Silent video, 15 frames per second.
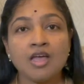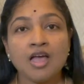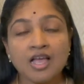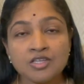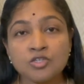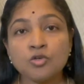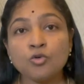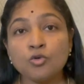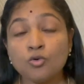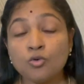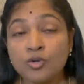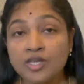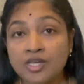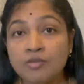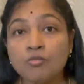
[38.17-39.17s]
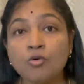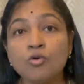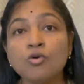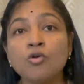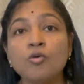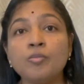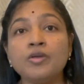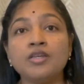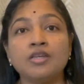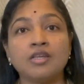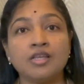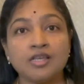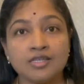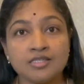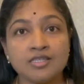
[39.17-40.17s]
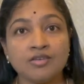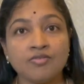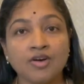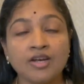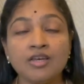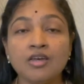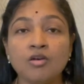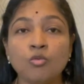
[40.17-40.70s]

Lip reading: As you know, hemoglobin is the one